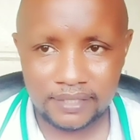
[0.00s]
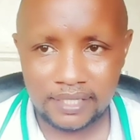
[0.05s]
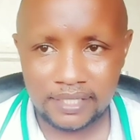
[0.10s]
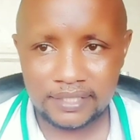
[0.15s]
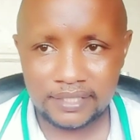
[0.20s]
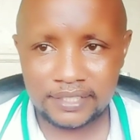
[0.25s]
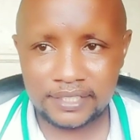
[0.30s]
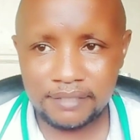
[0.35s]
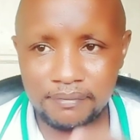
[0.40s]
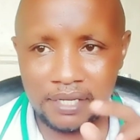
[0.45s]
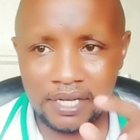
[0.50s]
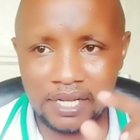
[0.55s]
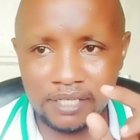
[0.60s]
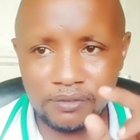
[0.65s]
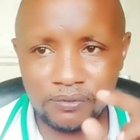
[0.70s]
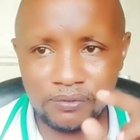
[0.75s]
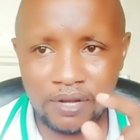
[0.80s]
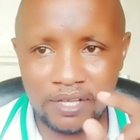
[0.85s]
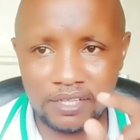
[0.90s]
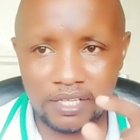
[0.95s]
Similar
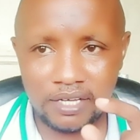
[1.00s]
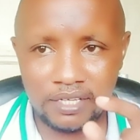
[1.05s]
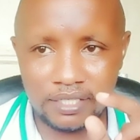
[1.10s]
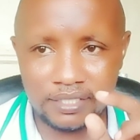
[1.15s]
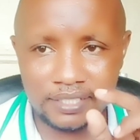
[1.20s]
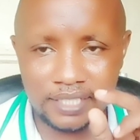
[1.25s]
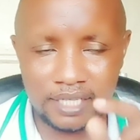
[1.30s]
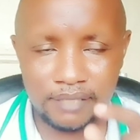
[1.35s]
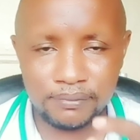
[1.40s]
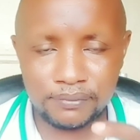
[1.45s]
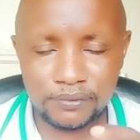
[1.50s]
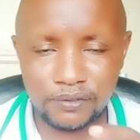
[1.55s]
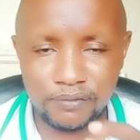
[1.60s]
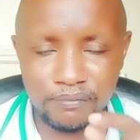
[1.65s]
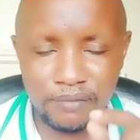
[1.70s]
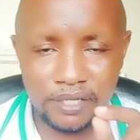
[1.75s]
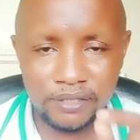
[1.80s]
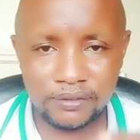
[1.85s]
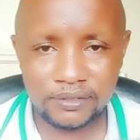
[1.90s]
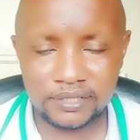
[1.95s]
to other types of
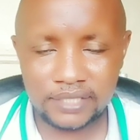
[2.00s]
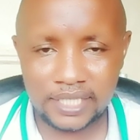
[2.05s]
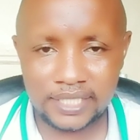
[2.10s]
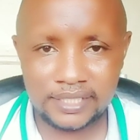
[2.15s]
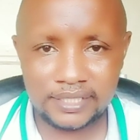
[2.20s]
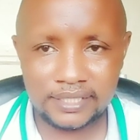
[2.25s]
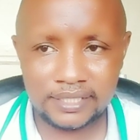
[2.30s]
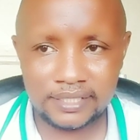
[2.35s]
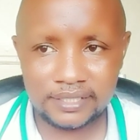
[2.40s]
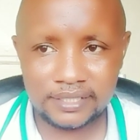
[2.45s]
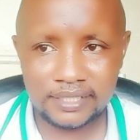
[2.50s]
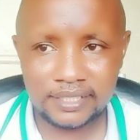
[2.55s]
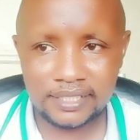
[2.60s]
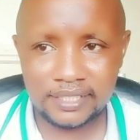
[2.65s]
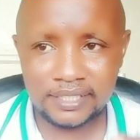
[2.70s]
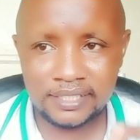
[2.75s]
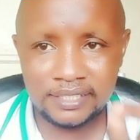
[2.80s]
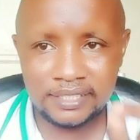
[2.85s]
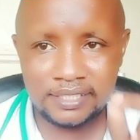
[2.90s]
myositis, it's